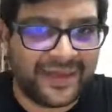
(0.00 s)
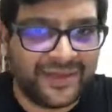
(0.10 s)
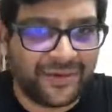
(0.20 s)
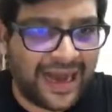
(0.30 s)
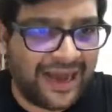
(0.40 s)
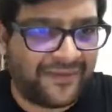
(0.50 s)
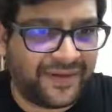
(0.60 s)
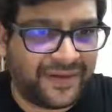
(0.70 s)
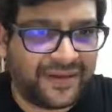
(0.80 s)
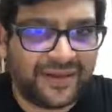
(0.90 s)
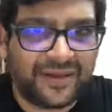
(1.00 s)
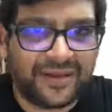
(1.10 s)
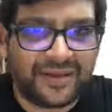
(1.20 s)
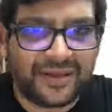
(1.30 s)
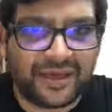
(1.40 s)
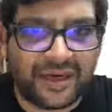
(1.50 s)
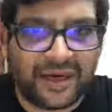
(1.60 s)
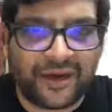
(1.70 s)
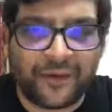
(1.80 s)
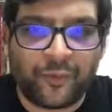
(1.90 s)
you have
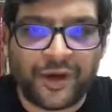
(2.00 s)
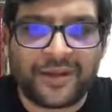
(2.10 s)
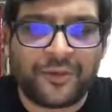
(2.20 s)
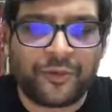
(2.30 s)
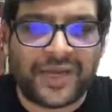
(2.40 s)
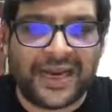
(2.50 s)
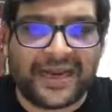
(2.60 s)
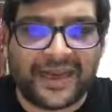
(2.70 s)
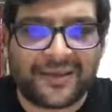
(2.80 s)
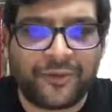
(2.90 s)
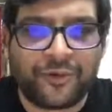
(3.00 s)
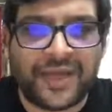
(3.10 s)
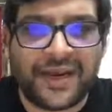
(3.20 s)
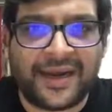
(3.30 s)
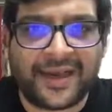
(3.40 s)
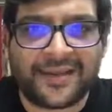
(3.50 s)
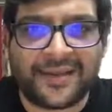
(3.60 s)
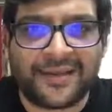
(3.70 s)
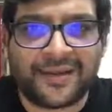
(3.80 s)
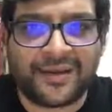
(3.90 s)
what is root 8x? Root 8x
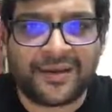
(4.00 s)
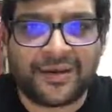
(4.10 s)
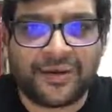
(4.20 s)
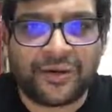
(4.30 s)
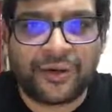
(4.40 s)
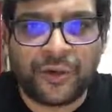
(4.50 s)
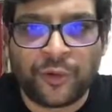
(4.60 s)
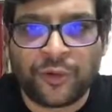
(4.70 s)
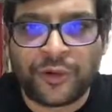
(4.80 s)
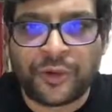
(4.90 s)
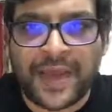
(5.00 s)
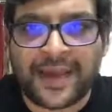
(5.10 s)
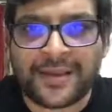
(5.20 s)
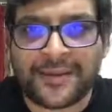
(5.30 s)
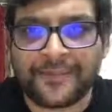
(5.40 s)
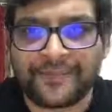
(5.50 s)
is 2 root 2x.